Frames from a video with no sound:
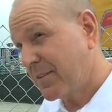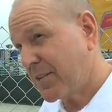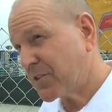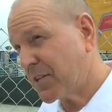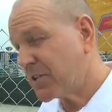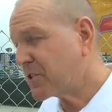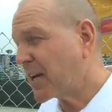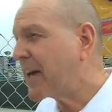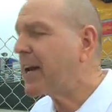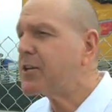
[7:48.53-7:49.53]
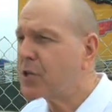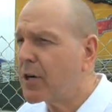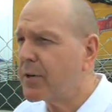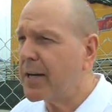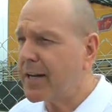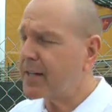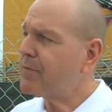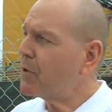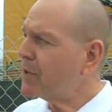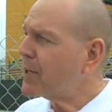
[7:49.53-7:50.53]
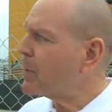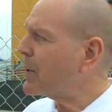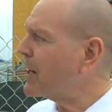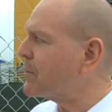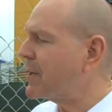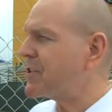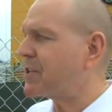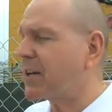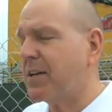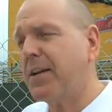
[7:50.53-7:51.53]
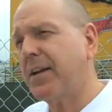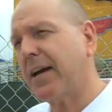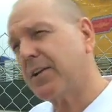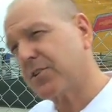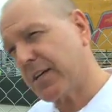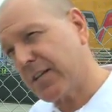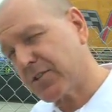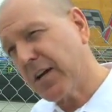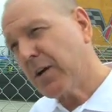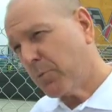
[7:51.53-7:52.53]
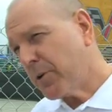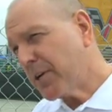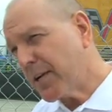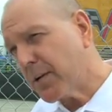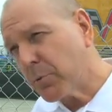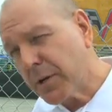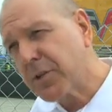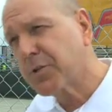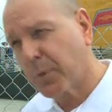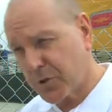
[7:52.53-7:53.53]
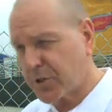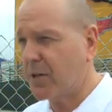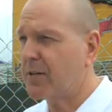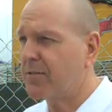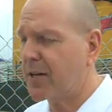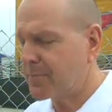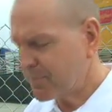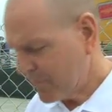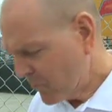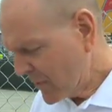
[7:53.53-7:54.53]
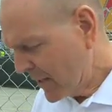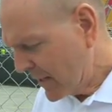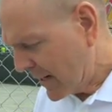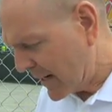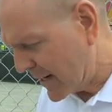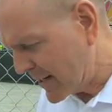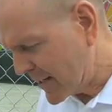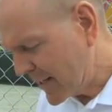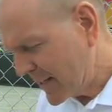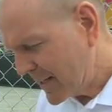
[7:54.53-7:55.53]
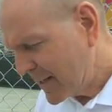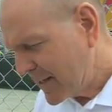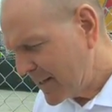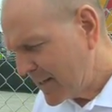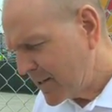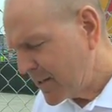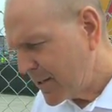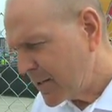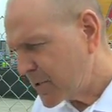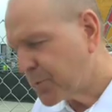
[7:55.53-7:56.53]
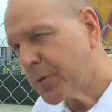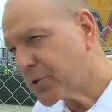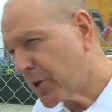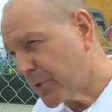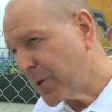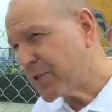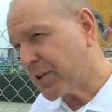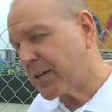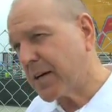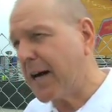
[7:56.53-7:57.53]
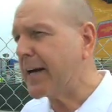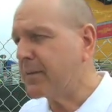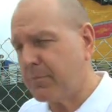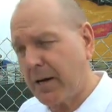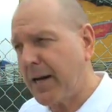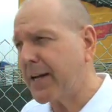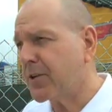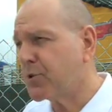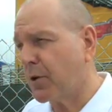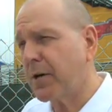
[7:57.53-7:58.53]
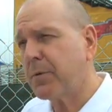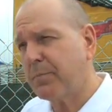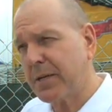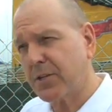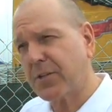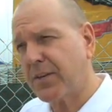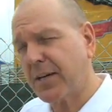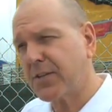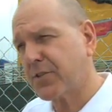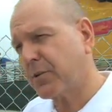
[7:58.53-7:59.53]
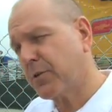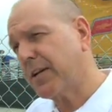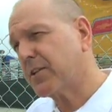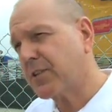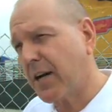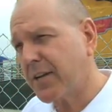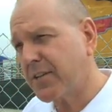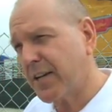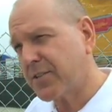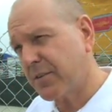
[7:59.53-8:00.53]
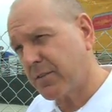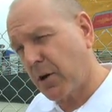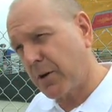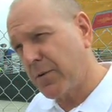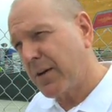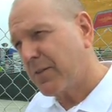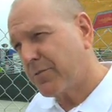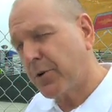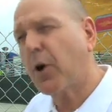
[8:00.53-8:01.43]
This is NHRA. And if you think about racing in the United States, we're here, we're at a sports car event. Uh, sports car racing, I, I enjoy because I think it's the greatest contest of all, for an